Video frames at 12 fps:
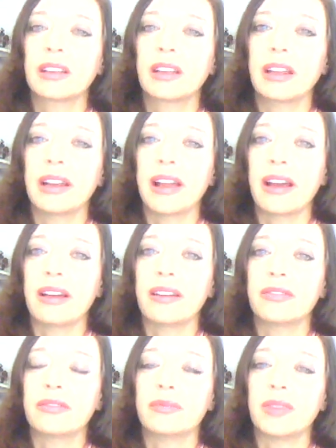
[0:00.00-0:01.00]
can
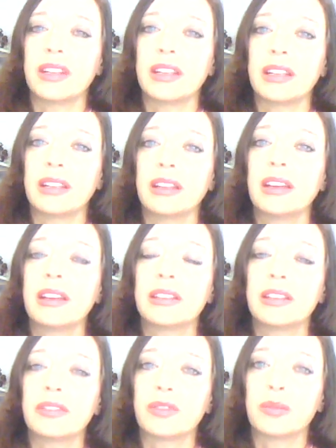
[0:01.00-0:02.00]
have many
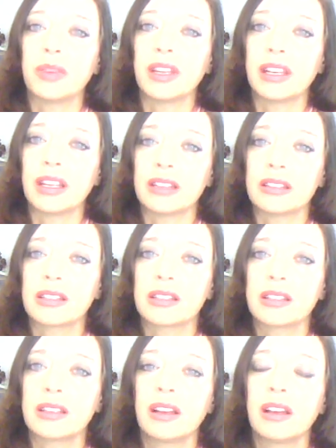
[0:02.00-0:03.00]
different meanings.